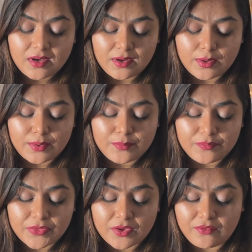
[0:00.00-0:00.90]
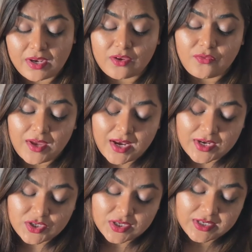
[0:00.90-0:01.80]
very
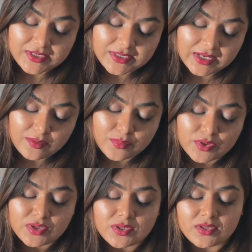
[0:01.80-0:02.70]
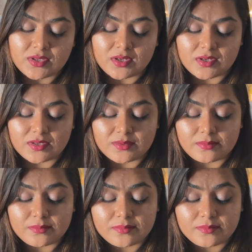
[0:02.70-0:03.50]
financially stable.